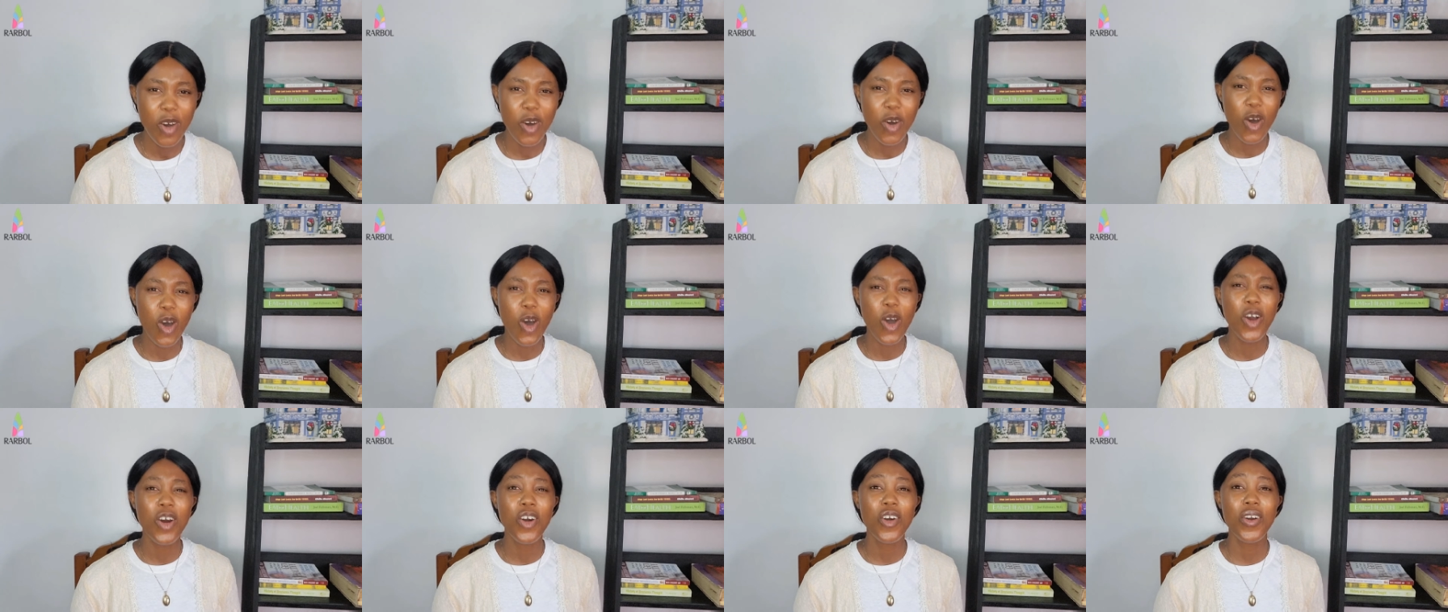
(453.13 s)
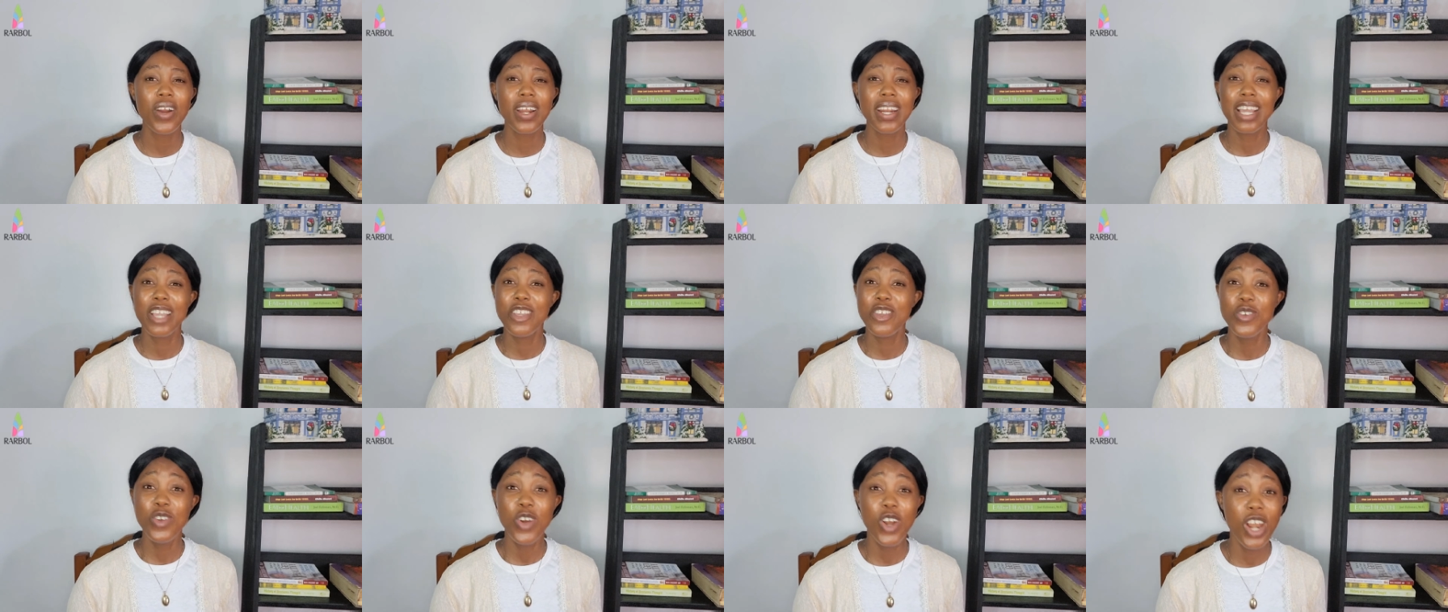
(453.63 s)
or okra.
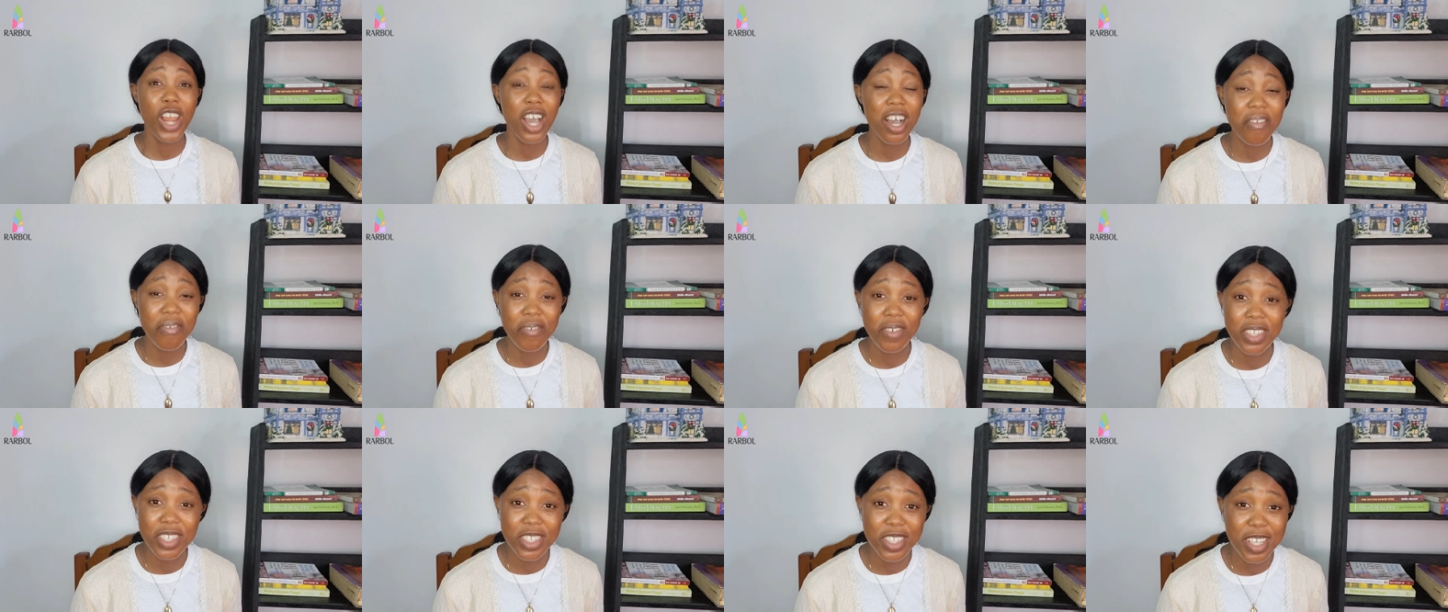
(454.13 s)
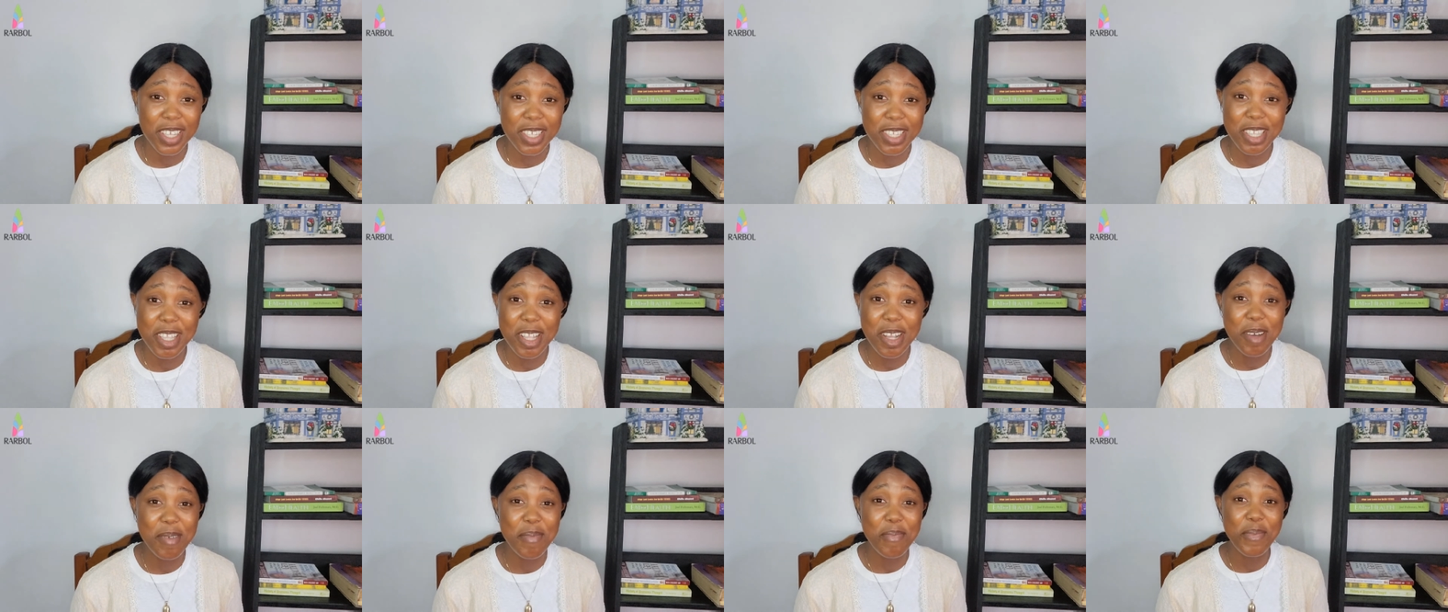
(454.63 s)
That you love it does
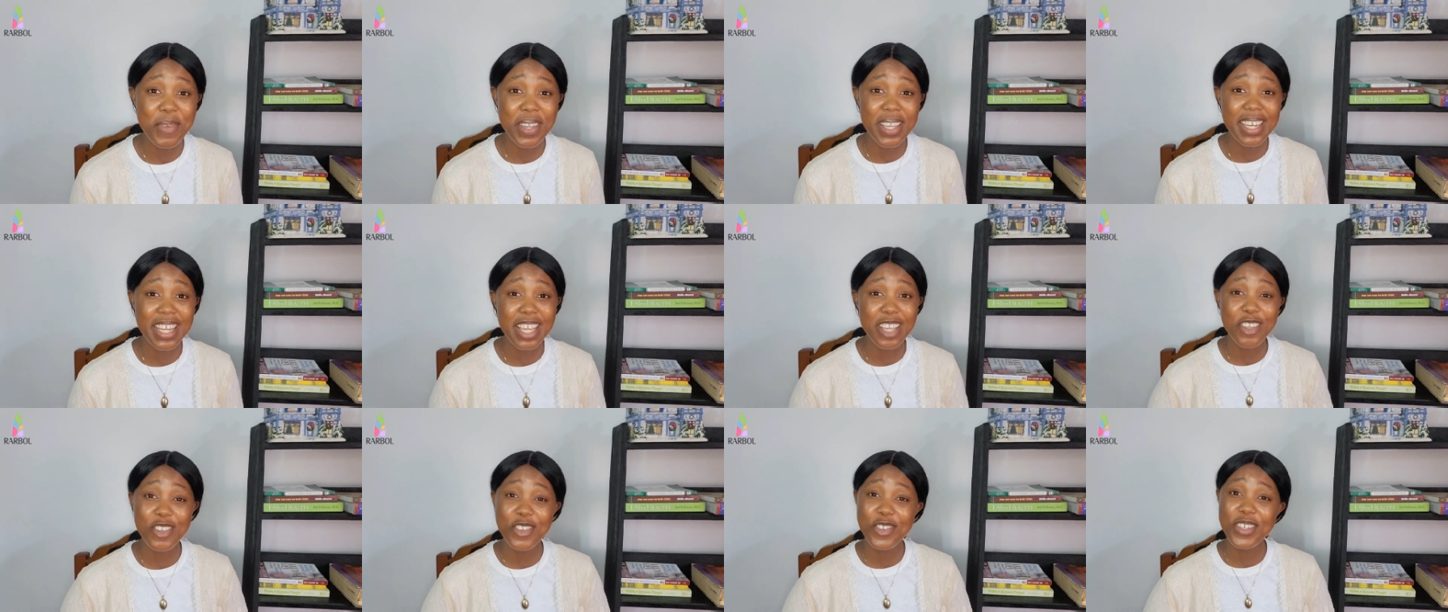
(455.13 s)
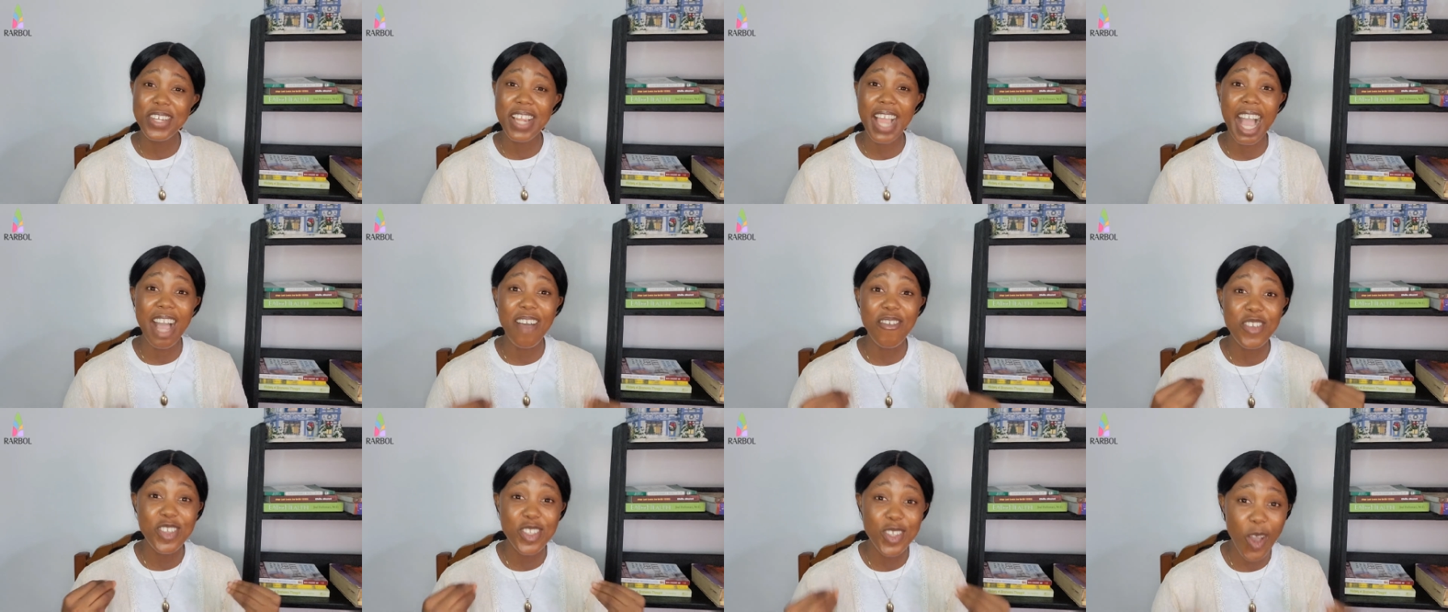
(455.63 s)
not mean that you should
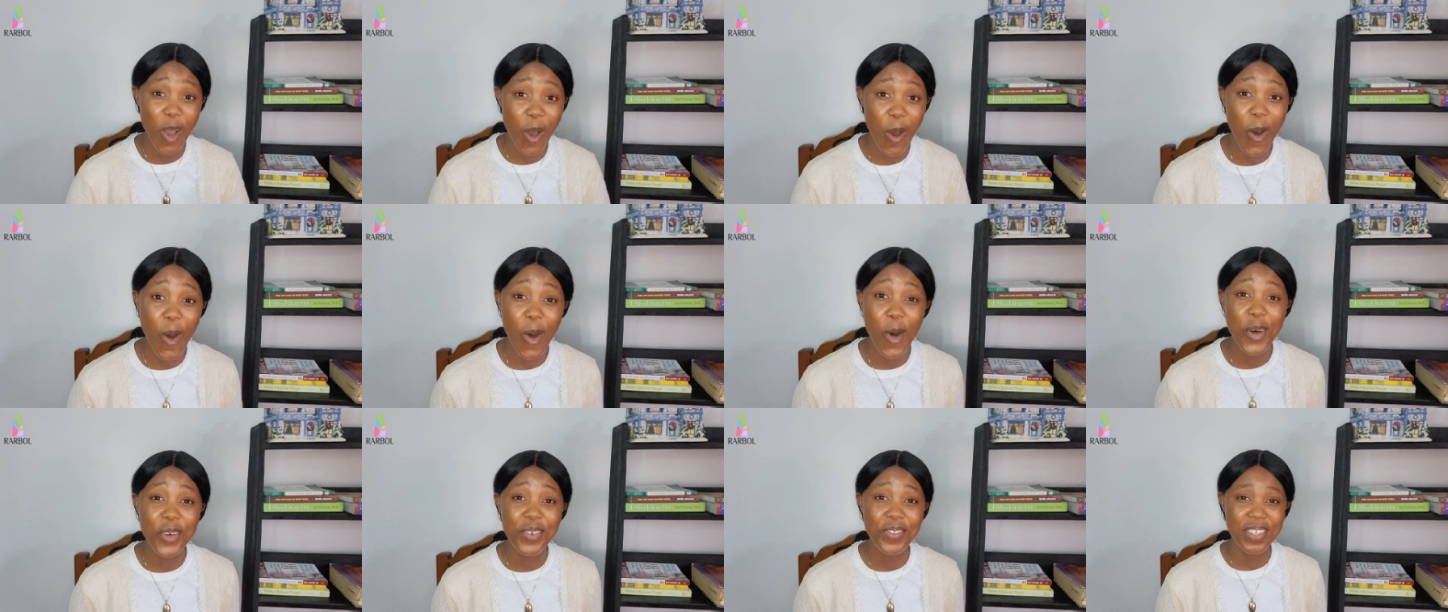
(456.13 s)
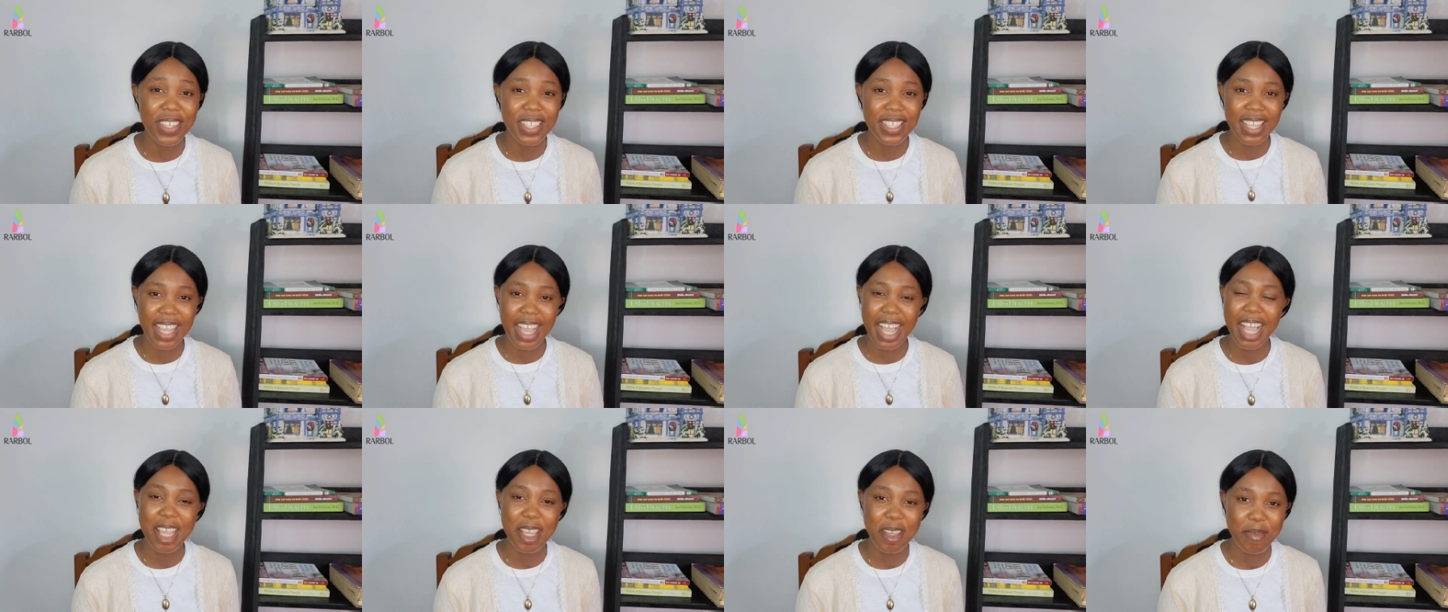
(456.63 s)
have it all the
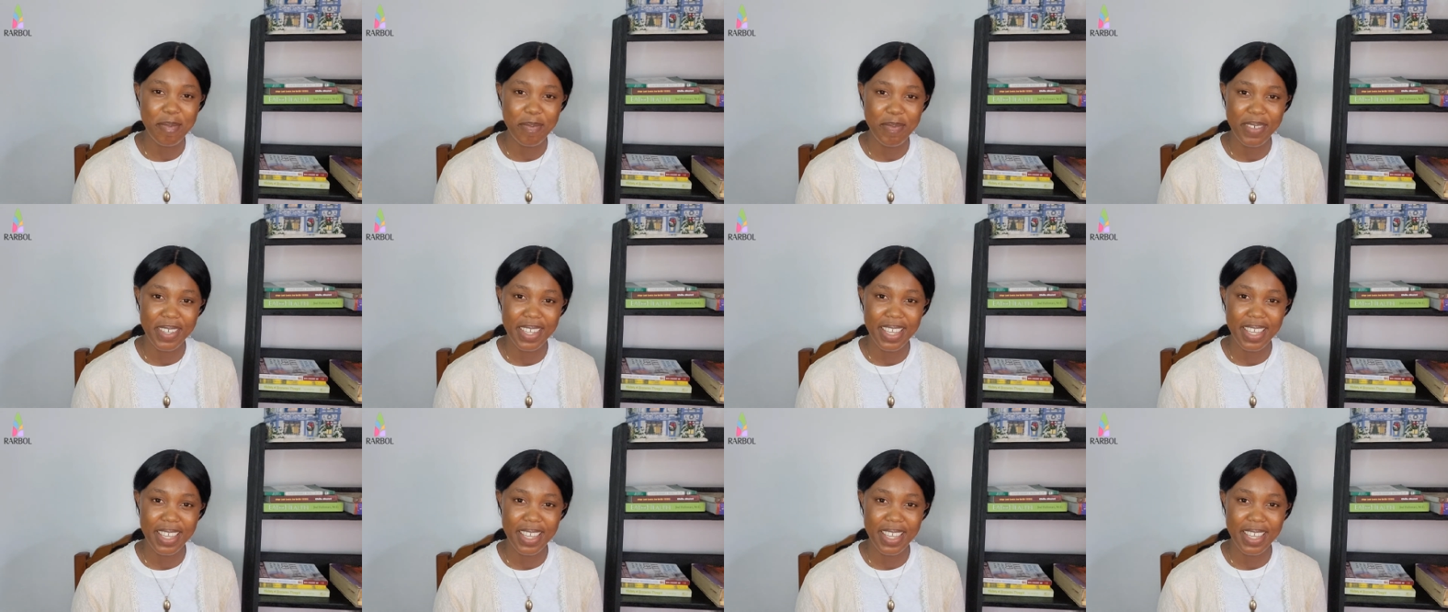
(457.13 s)
time.